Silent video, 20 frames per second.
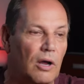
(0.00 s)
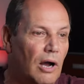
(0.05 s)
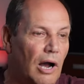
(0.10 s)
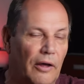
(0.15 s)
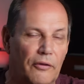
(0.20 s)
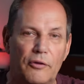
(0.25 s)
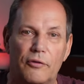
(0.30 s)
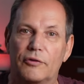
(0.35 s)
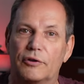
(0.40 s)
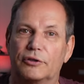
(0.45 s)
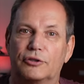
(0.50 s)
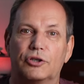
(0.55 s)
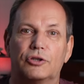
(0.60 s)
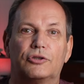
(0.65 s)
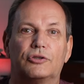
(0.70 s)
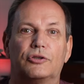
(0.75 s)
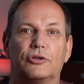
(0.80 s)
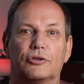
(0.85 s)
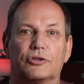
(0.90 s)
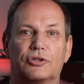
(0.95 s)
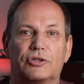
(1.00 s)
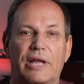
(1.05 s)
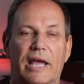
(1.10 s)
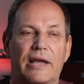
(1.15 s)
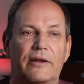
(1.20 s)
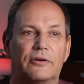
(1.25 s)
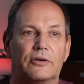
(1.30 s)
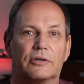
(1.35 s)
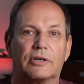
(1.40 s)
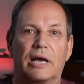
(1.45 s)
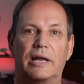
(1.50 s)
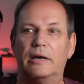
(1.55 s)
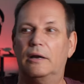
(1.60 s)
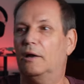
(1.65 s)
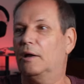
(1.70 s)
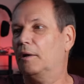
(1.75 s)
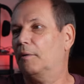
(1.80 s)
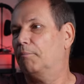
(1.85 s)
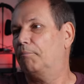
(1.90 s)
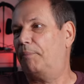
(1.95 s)
other than just your standard kind
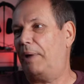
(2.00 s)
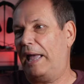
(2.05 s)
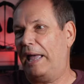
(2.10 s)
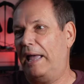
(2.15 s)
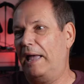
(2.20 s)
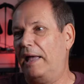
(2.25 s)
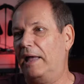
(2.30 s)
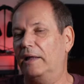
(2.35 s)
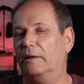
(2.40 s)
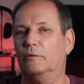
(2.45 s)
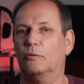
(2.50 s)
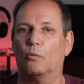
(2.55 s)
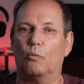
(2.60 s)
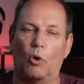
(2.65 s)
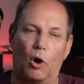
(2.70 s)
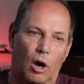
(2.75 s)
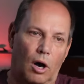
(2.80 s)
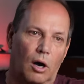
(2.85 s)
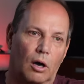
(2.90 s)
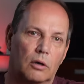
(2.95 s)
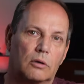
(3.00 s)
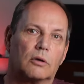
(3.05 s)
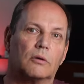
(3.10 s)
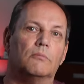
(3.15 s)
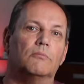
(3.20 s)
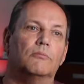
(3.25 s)
of pan, walk,